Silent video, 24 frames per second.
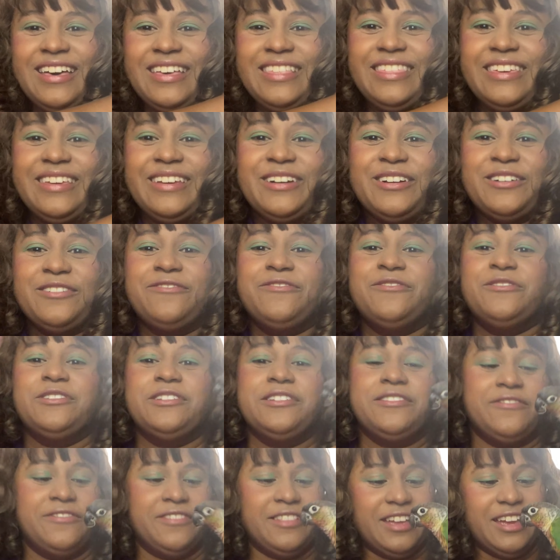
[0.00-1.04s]
They are
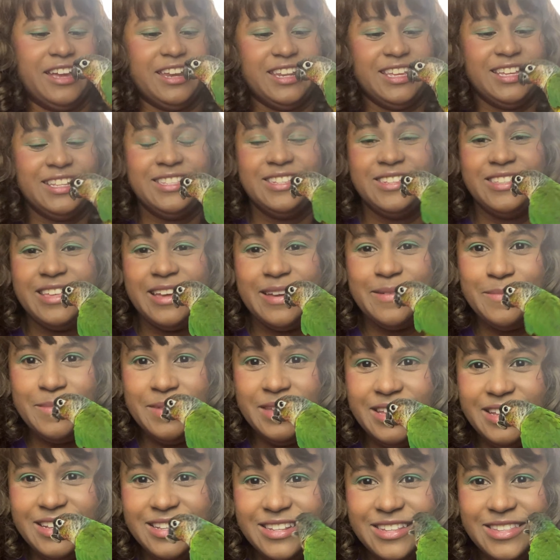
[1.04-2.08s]
fully flighted, so that
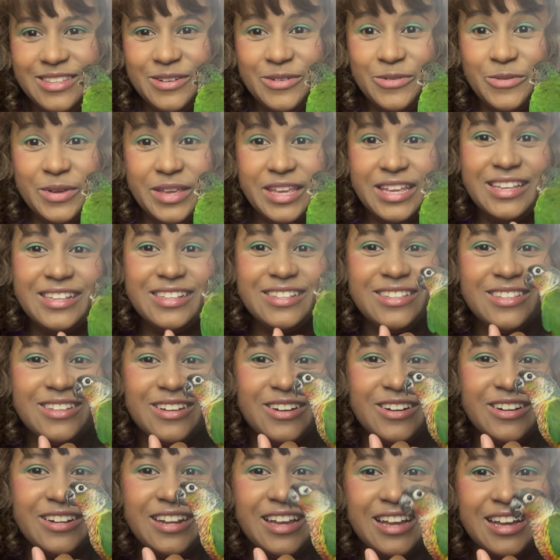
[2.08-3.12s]
means their wings
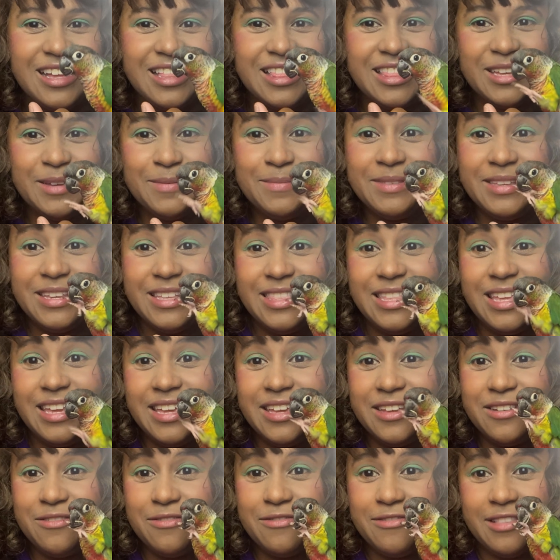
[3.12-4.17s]
are not clipped and they
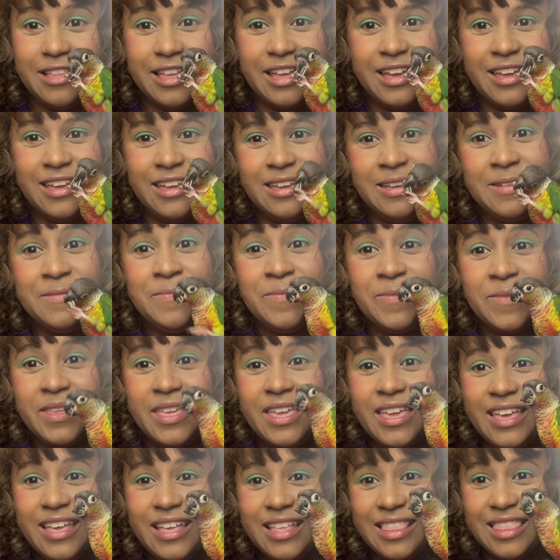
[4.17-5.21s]
can fly
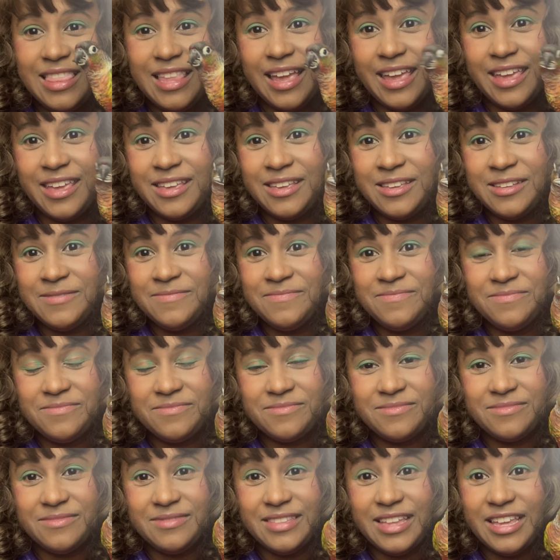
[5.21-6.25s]
like
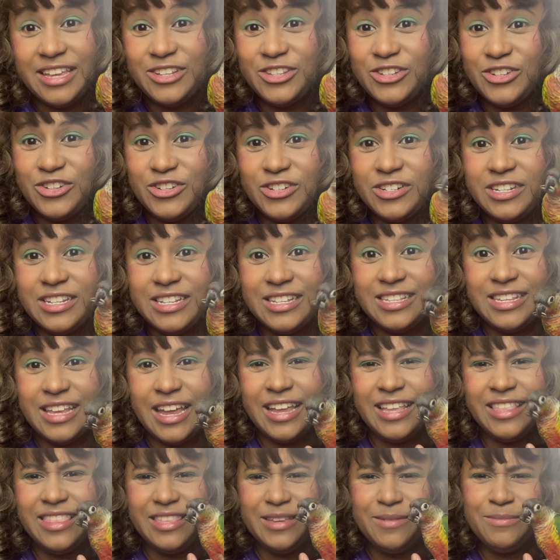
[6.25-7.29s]
nature
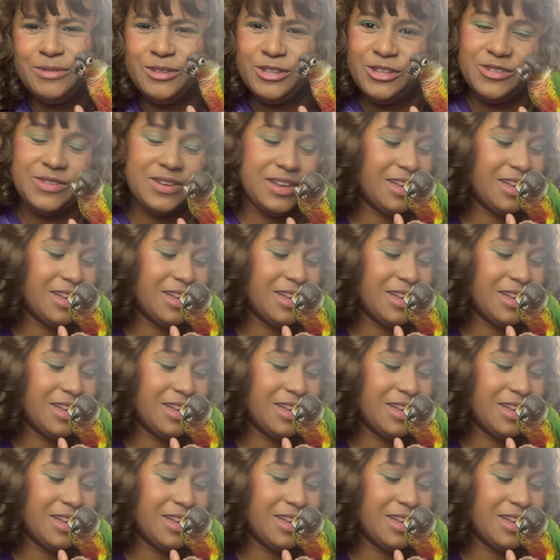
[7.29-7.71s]
designed them to, I